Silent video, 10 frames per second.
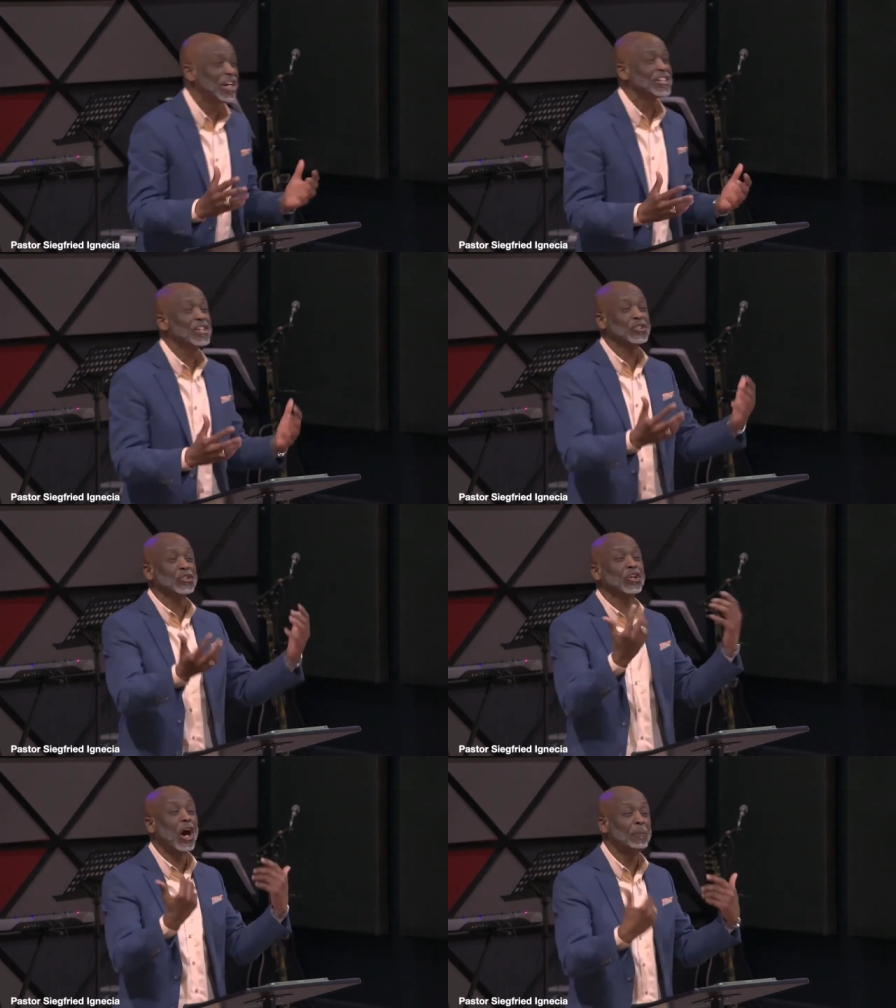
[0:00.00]
Jesus
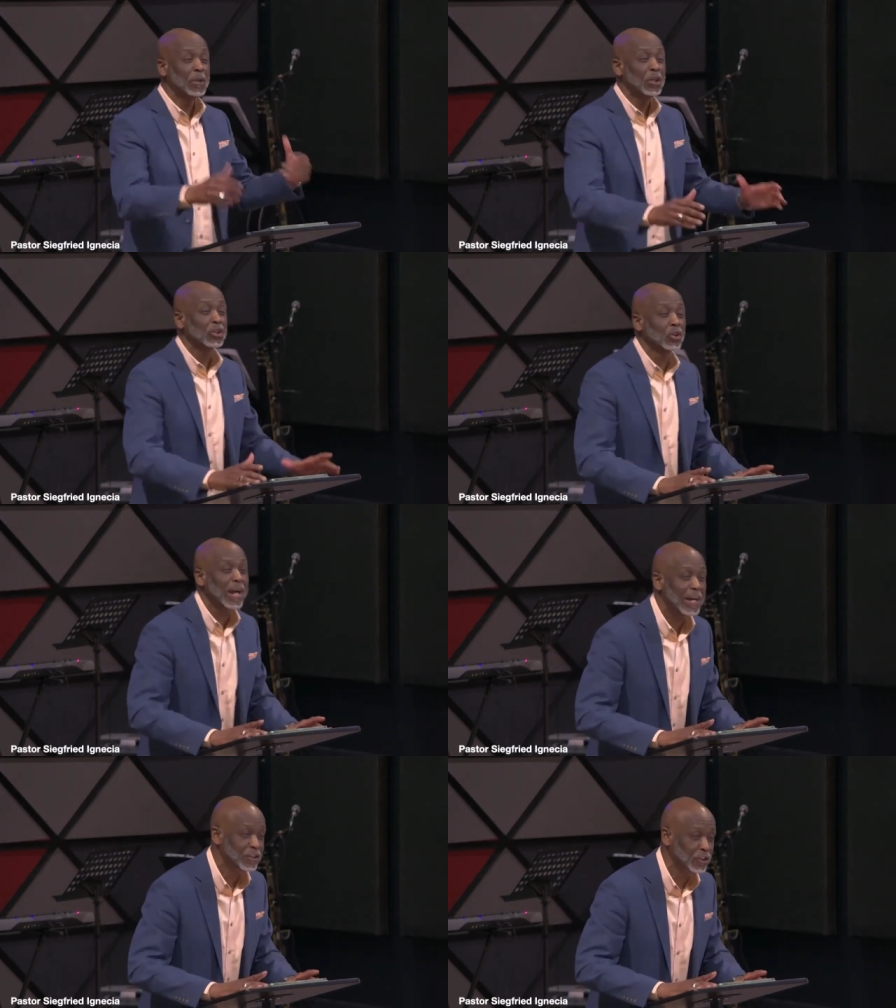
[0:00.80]
to come to
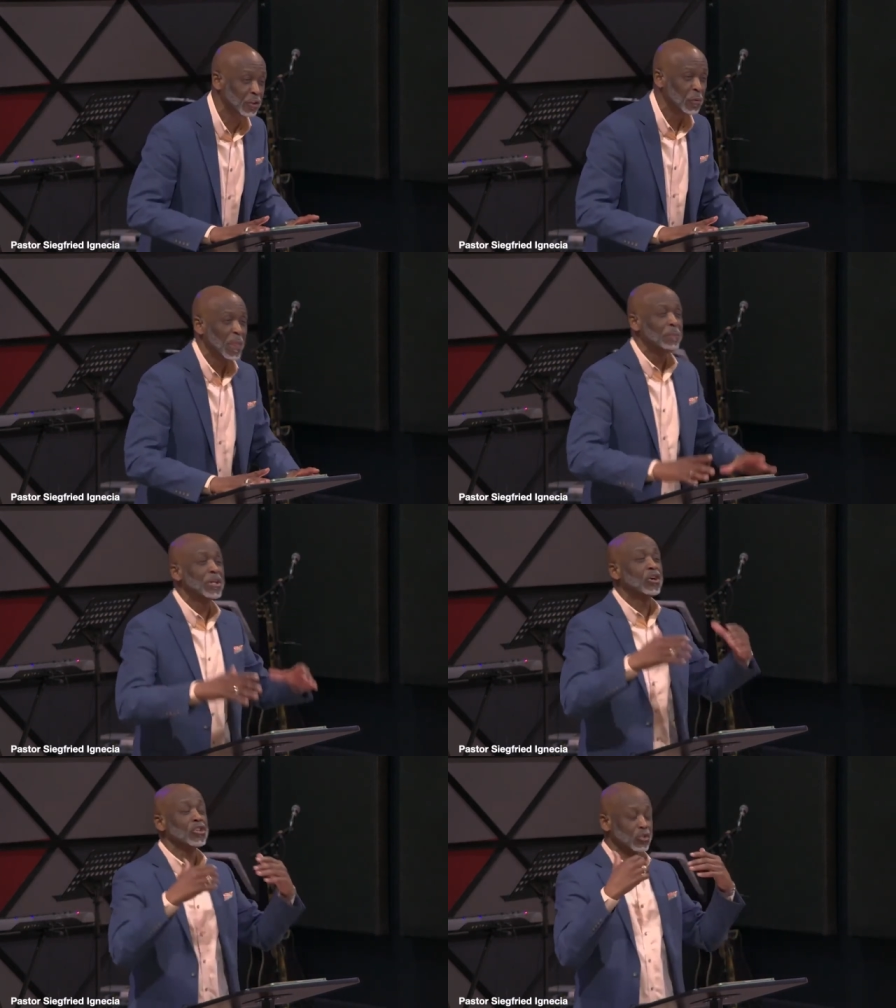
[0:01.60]
rescue,
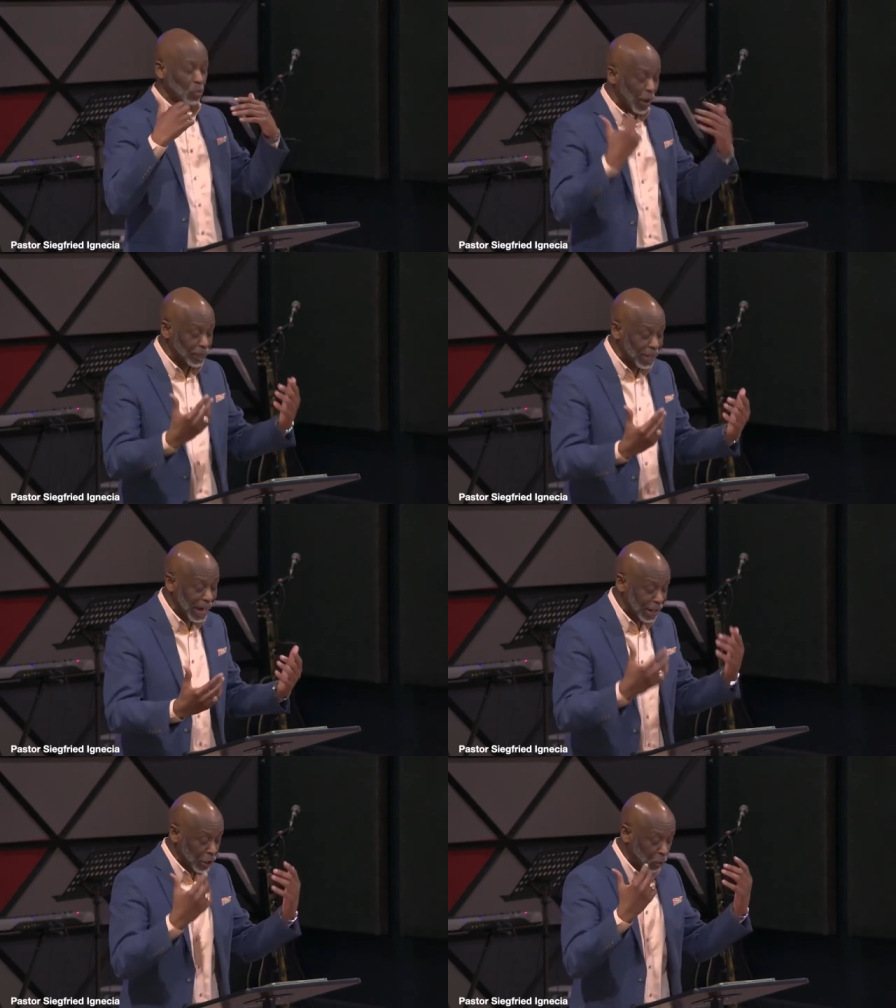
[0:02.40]
because one
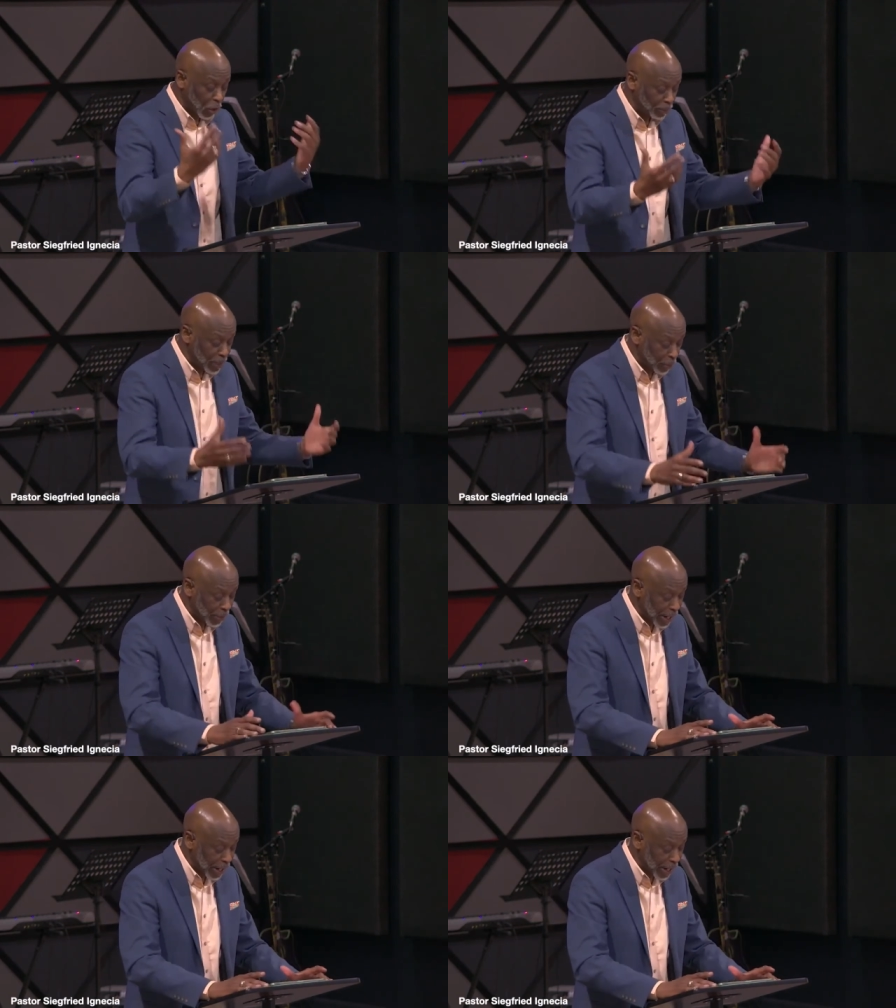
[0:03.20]
day we'll be